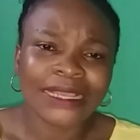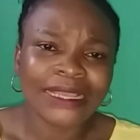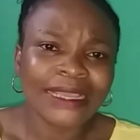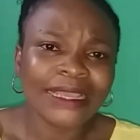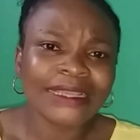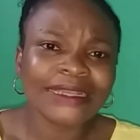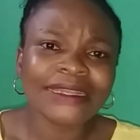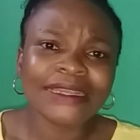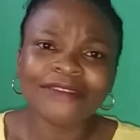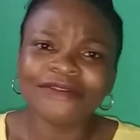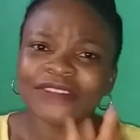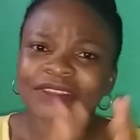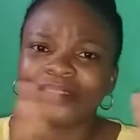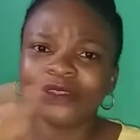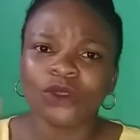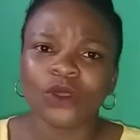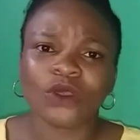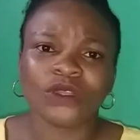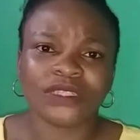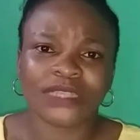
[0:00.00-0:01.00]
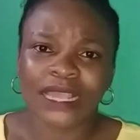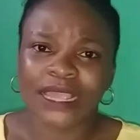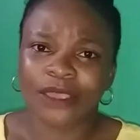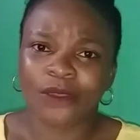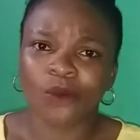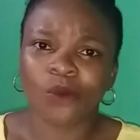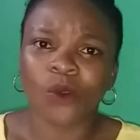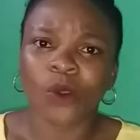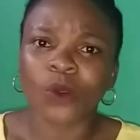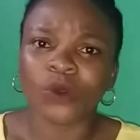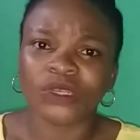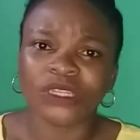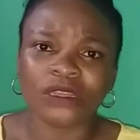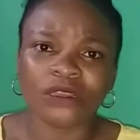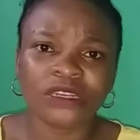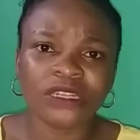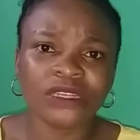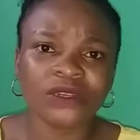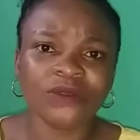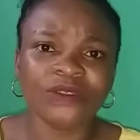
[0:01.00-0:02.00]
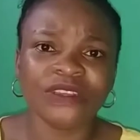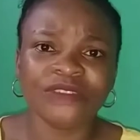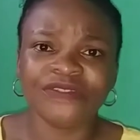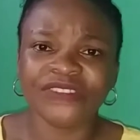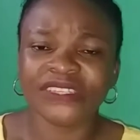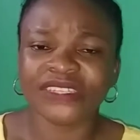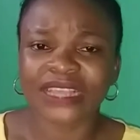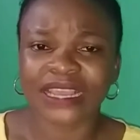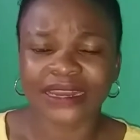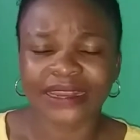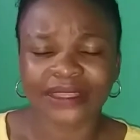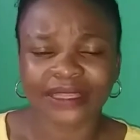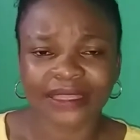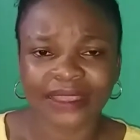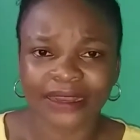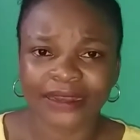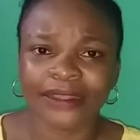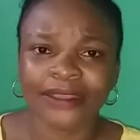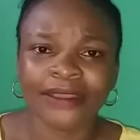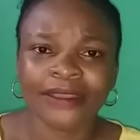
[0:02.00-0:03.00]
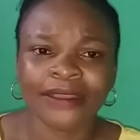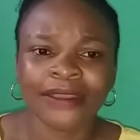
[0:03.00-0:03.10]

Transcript: he didn't even utter a word. He didn't even say anything.